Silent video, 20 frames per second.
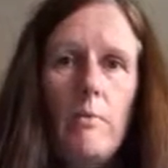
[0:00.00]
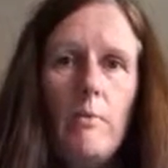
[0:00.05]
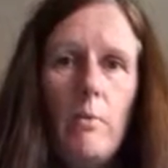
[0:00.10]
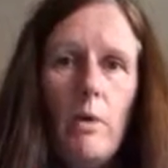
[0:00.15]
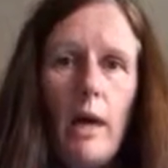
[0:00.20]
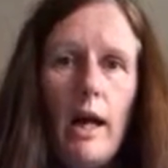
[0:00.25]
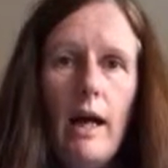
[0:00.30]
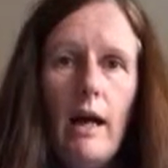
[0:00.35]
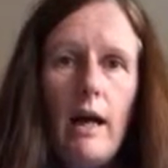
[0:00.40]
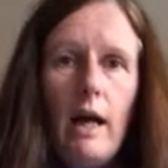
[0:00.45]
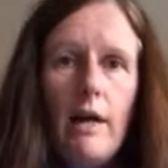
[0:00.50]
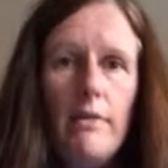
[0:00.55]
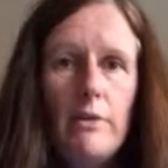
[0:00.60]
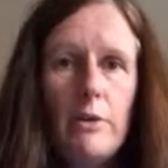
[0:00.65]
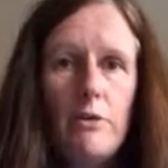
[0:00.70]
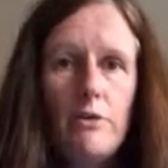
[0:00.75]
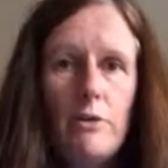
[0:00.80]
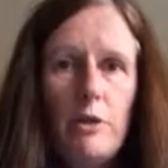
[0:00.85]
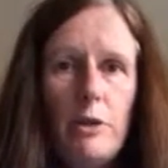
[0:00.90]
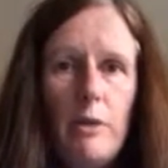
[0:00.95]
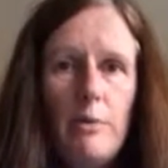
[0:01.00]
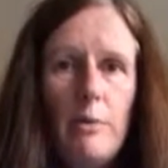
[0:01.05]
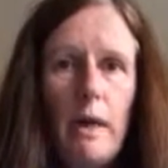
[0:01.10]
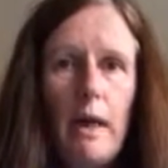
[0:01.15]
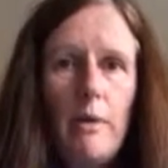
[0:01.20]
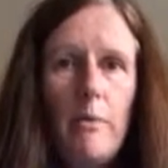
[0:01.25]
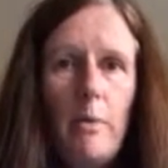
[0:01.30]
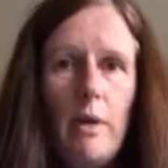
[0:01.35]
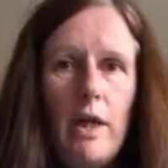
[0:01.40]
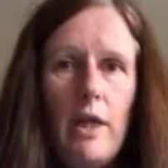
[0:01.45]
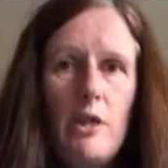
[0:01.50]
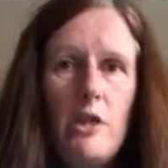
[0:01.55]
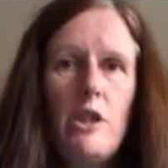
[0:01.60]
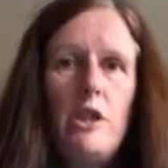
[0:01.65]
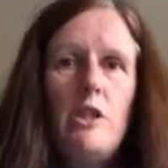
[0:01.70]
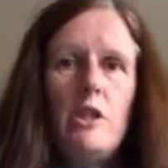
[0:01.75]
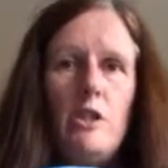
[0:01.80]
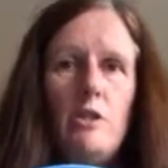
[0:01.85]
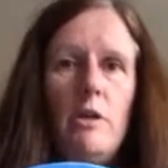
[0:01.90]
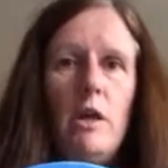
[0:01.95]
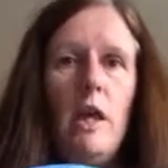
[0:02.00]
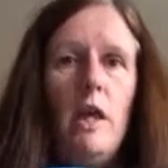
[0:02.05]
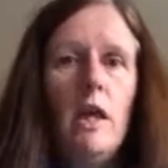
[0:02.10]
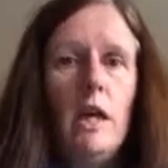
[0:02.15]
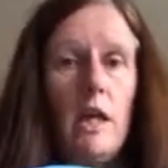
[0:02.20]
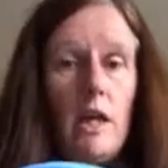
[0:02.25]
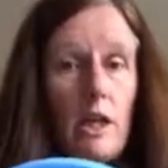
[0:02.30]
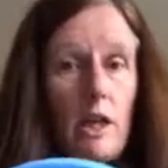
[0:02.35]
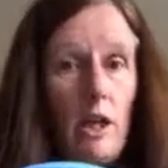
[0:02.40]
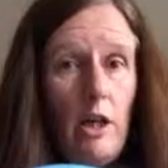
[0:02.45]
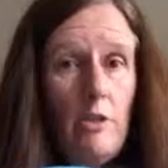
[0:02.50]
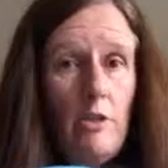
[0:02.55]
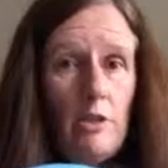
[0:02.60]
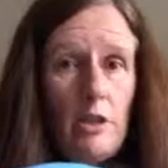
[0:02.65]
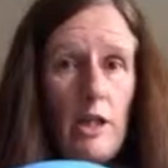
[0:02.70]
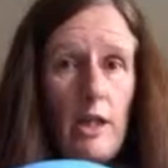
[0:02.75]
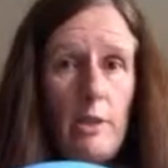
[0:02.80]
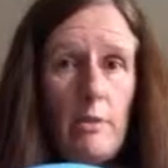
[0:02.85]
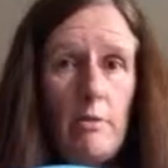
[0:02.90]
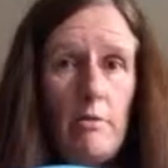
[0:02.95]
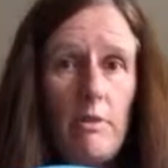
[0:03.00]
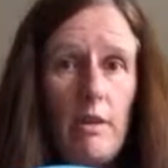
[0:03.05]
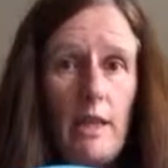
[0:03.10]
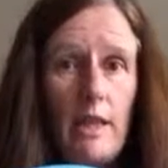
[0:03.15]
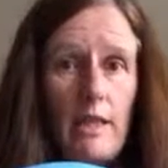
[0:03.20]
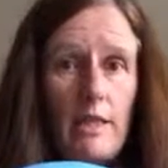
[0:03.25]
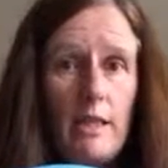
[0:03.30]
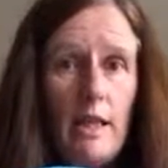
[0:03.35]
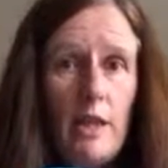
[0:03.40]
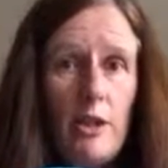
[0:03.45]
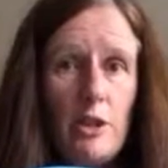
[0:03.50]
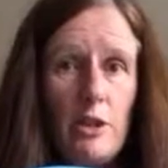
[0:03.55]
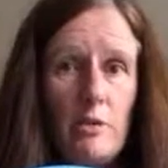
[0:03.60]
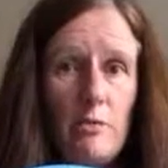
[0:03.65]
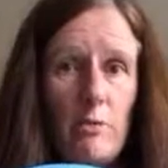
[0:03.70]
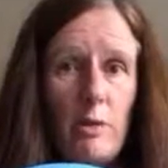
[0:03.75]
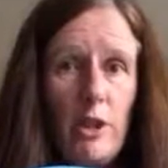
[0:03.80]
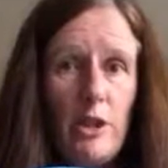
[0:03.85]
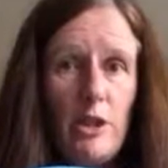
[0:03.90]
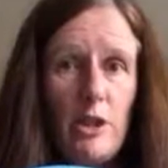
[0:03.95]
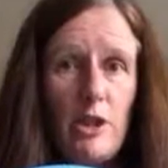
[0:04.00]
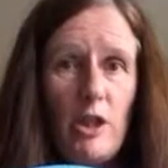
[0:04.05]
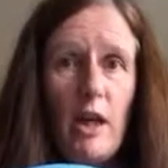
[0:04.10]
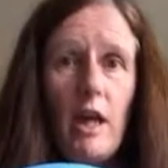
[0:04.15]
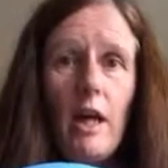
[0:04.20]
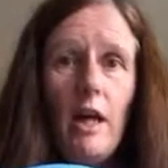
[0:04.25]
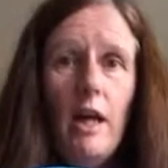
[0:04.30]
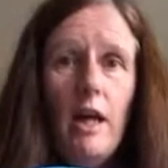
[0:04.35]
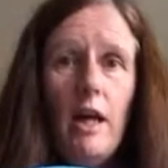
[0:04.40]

where I have a group and we actually do a coached aqua running session, which